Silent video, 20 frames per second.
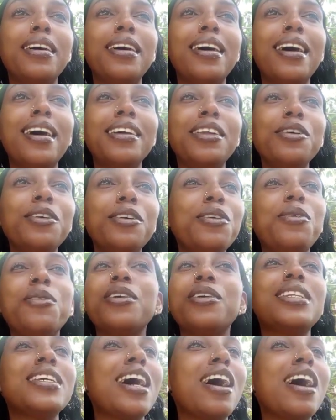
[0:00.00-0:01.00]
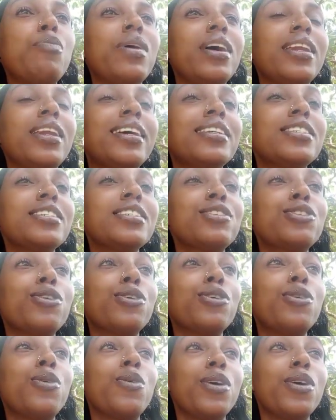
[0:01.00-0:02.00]
I don't know what happened. I just
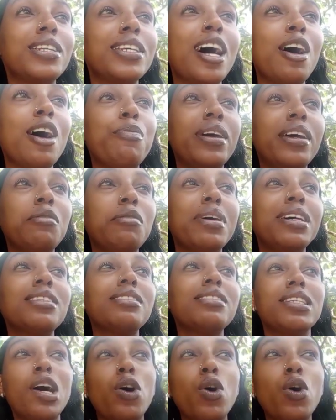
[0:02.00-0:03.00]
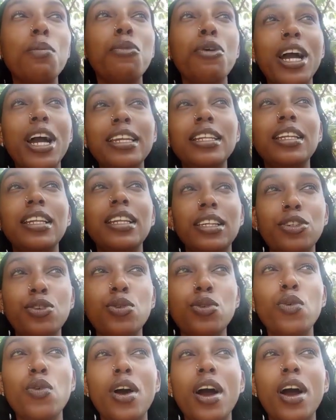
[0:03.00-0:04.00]
don't know what happened. But nakumbuka
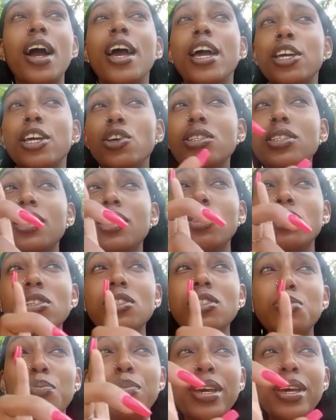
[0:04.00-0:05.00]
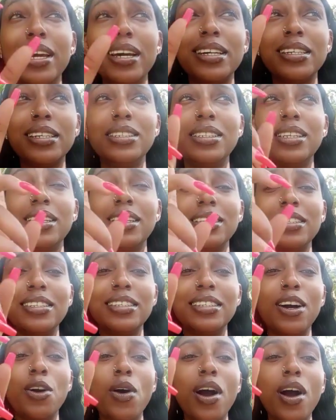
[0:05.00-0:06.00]
nilidungwa. You see those spears zenye
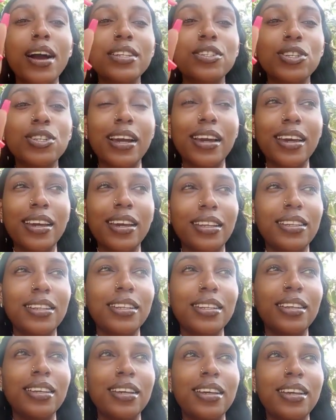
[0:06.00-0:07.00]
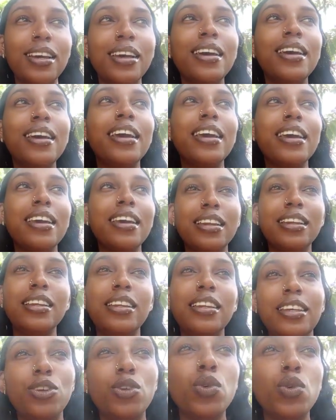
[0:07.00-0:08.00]
zinakwanga juu ya gate?
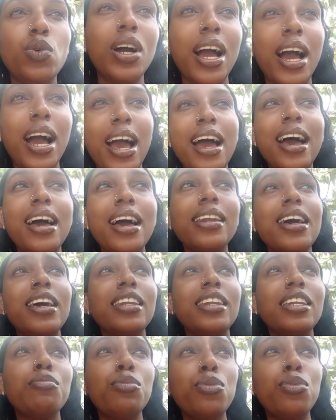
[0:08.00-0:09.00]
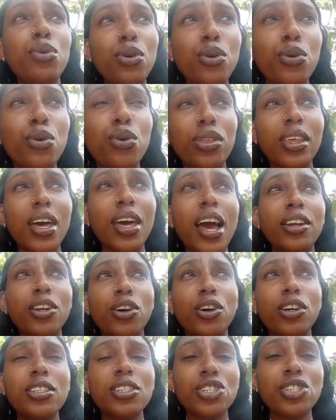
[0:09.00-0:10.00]
Ilinidunga. Na ni Mungu, they are
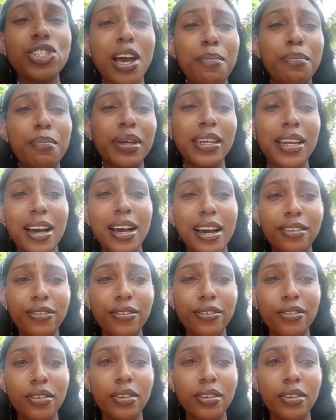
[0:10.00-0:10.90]
not sharp enough